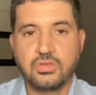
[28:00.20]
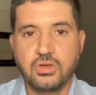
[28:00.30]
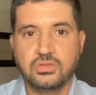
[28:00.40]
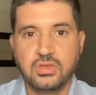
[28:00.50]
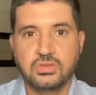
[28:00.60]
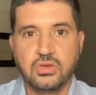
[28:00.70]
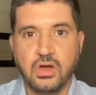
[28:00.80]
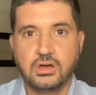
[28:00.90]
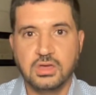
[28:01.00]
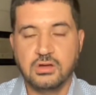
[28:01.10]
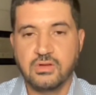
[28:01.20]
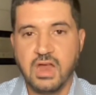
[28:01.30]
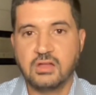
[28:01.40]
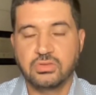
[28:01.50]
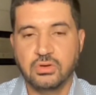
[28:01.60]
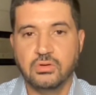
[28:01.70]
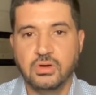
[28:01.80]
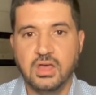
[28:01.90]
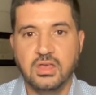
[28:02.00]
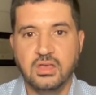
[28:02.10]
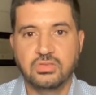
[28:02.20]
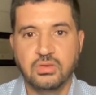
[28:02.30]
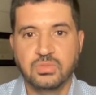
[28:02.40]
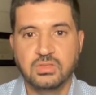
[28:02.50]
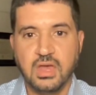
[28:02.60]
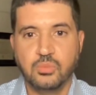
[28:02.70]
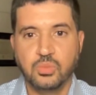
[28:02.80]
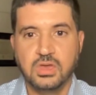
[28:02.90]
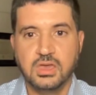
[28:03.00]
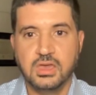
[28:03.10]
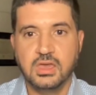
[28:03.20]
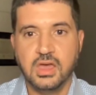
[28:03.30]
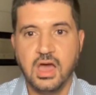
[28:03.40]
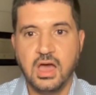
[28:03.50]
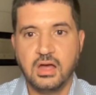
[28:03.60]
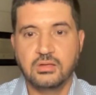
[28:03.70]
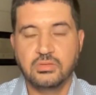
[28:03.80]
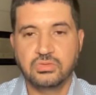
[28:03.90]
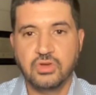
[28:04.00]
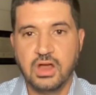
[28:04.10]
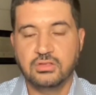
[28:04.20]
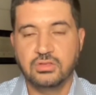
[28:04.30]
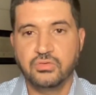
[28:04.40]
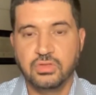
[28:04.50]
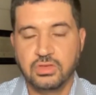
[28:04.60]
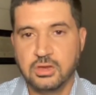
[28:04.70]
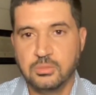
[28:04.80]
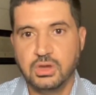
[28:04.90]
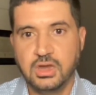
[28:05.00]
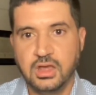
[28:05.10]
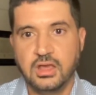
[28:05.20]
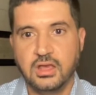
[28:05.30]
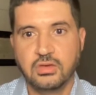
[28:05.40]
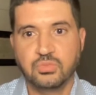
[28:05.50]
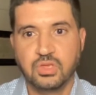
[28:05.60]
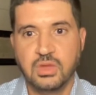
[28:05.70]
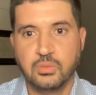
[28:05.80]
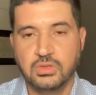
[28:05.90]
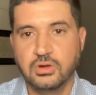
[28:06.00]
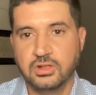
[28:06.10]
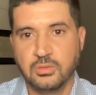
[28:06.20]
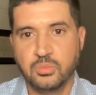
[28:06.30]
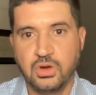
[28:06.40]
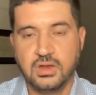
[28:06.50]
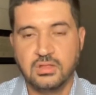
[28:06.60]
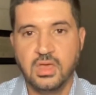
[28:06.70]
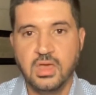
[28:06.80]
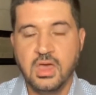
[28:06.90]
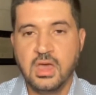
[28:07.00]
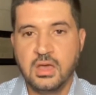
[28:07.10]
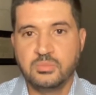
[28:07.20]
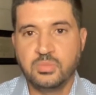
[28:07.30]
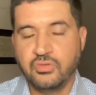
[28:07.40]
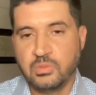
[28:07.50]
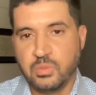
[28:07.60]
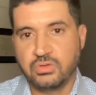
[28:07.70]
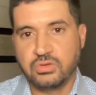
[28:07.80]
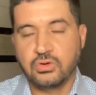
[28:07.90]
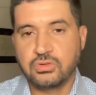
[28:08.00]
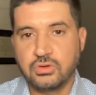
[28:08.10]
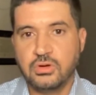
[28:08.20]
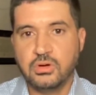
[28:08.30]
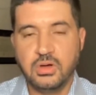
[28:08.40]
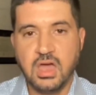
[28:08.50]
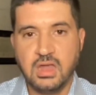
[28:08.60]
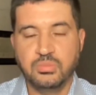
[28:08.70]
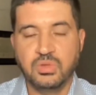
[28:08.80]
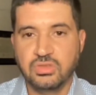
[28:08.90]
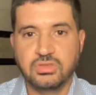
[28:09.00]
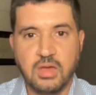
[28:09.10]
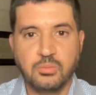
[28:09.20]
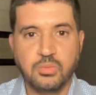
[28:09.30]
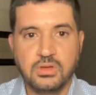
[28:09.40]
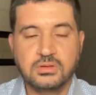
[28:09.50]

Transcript: on this all year round. So it's something that we try to do for the community, something that we know is important both from a social and business standpoint.